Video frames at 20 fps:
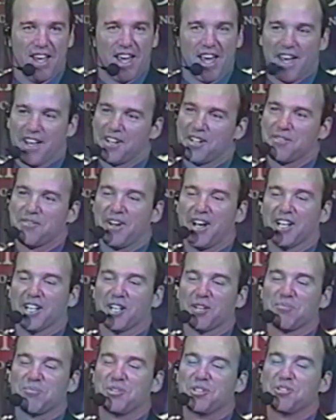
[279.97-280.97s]
and
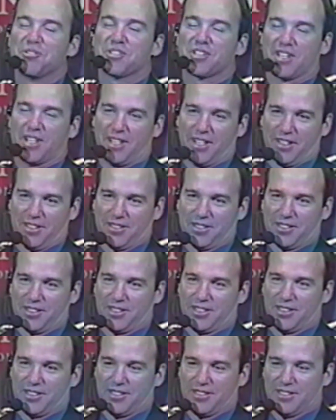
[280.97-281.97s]
develop new
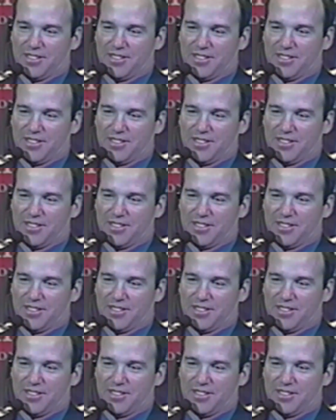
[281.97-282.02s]
skills.